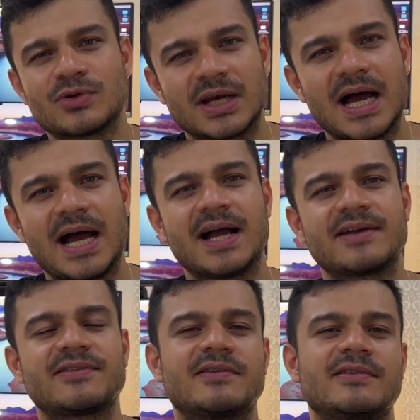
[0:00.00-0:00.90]
to
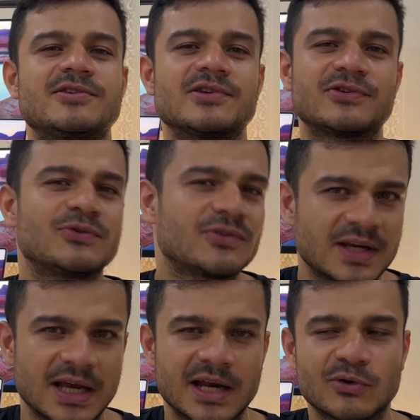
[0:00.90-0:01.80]
relax, just to
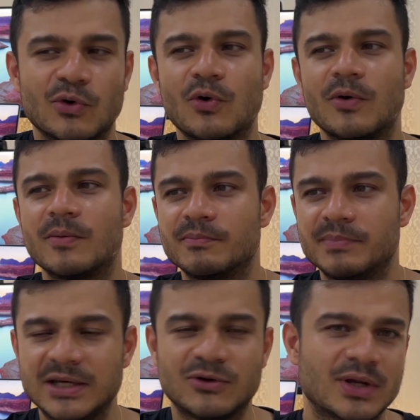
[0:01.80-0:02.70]
stay at home,
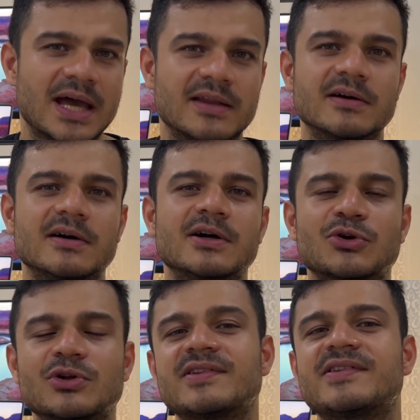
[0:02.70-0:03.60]
be together.
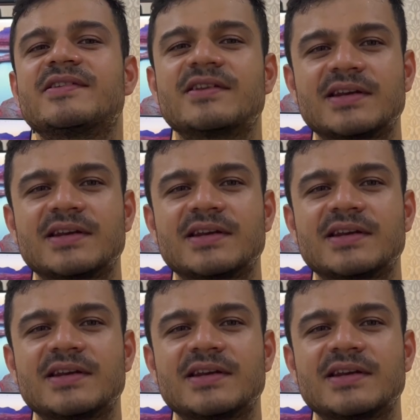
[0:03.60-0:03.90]
This is the